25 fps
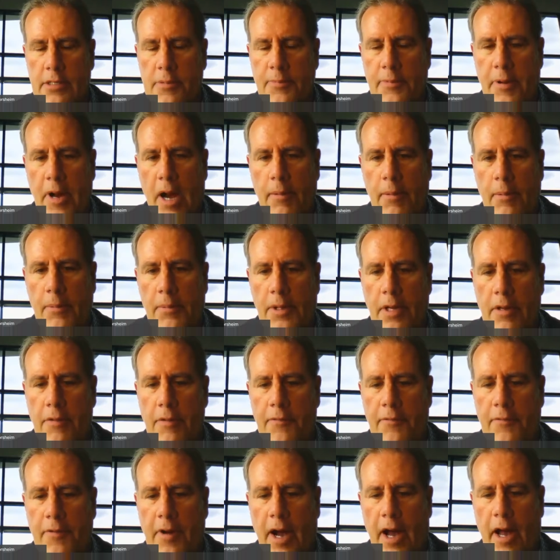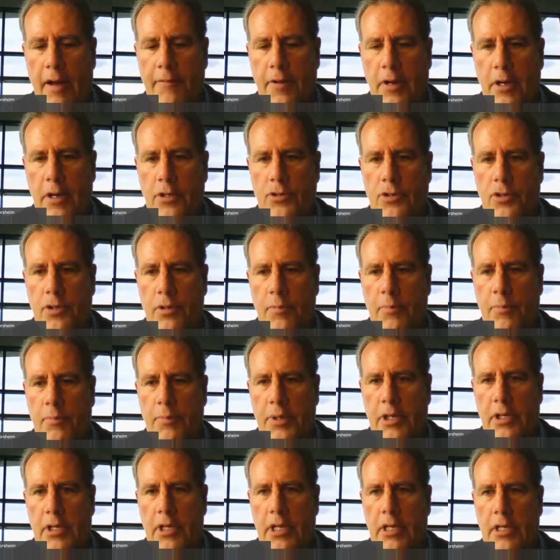There's probably
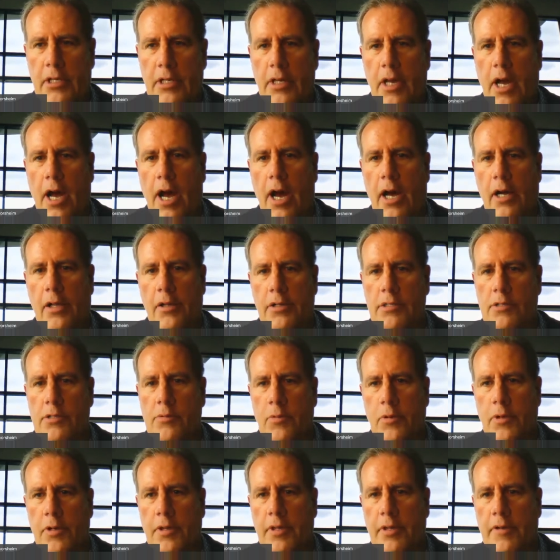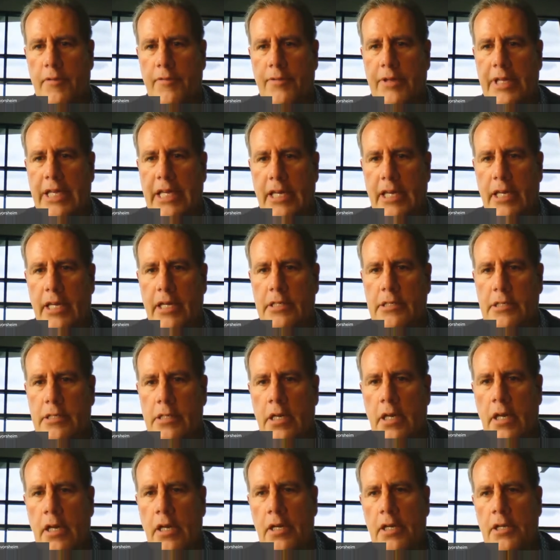$500 billion worth of
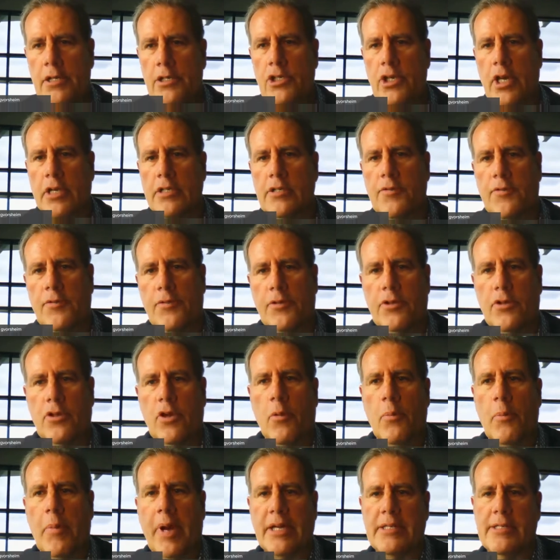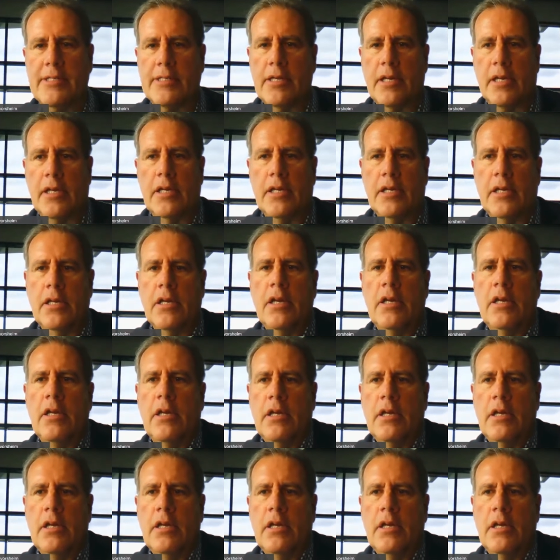needs just for domestic,